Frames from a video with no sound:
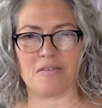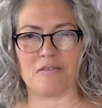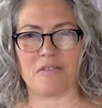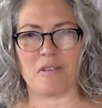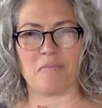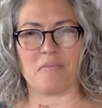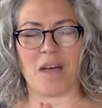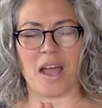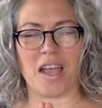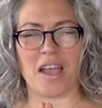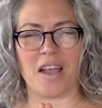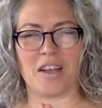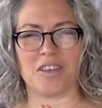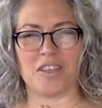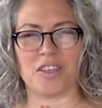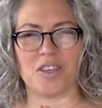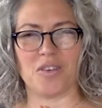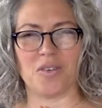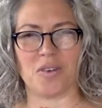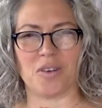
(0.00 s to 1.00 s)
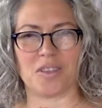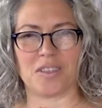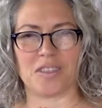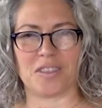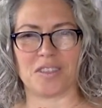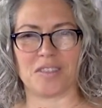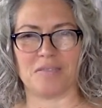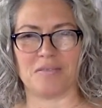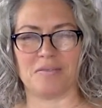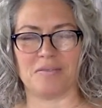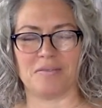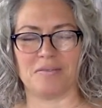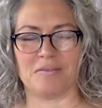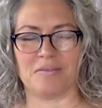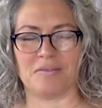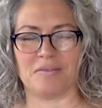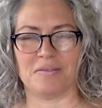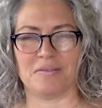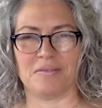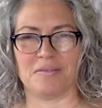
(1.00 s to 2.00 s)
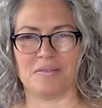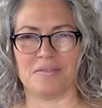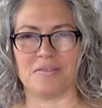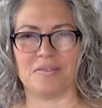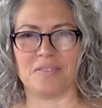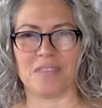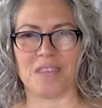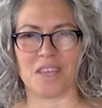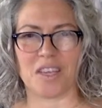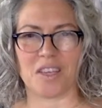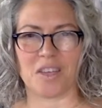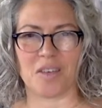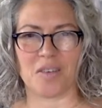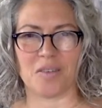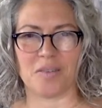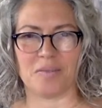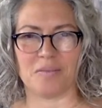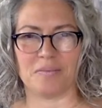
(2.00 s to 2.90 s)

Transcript: From my heart to yours, thank you.